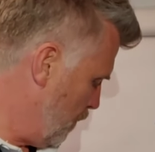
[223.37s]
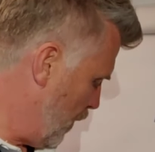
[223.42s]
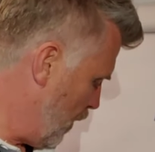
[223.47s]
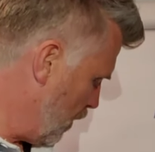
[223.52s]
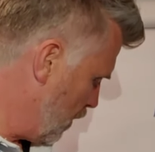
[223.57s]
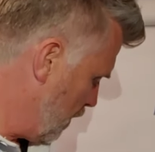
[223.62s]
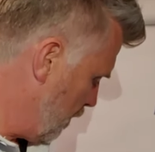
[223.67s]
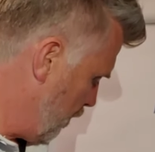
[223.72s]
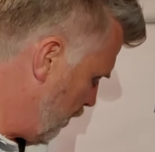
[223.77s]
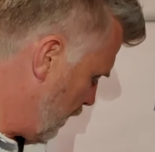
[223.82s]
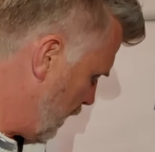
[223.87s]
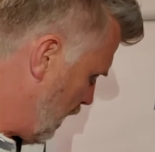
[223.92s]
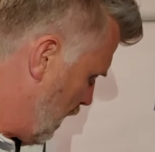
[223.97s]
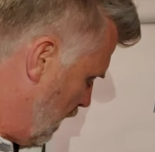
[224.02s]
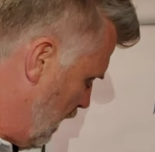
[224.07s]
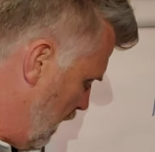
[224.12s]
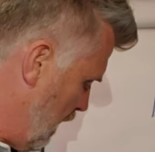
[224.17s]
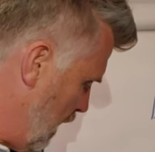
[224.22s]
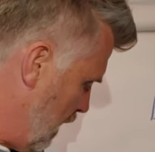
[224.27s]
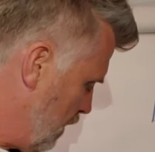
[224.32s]
But
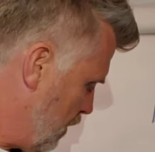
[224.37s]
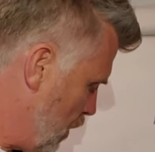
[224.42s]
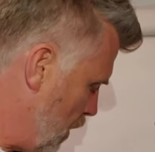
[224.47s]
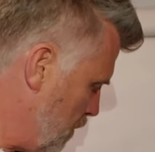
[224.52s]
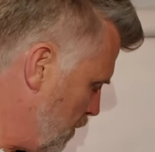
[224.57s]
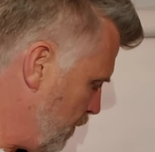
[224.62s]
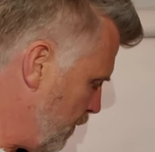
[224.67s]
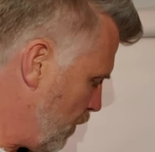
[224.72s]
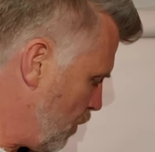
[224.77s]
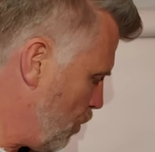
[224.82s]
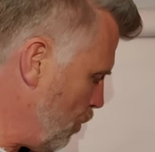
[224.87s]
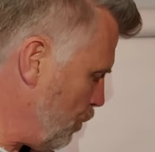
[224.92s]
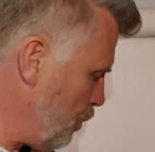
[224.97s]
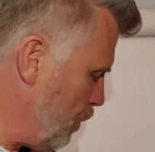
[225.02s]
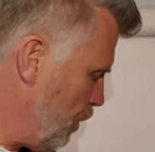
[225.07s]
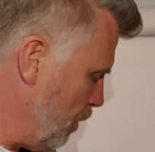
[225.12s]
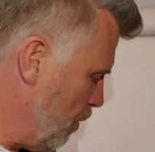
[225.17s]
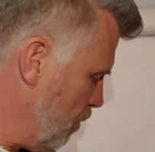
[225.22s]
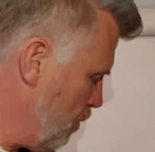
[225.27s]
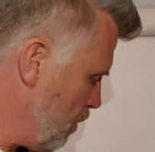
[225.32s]
in terms of the
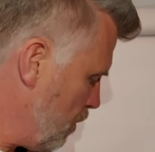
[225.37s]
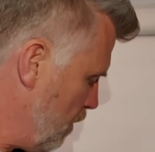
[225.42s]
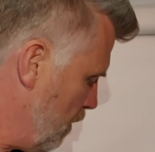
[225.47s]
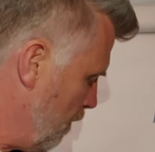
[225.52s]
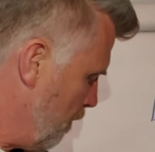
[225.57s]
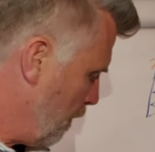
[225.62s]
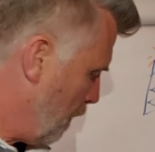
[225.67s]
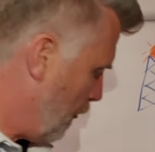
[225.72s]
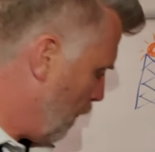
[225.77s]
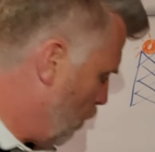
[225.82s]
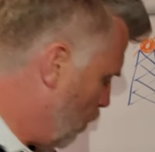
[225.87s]
good news,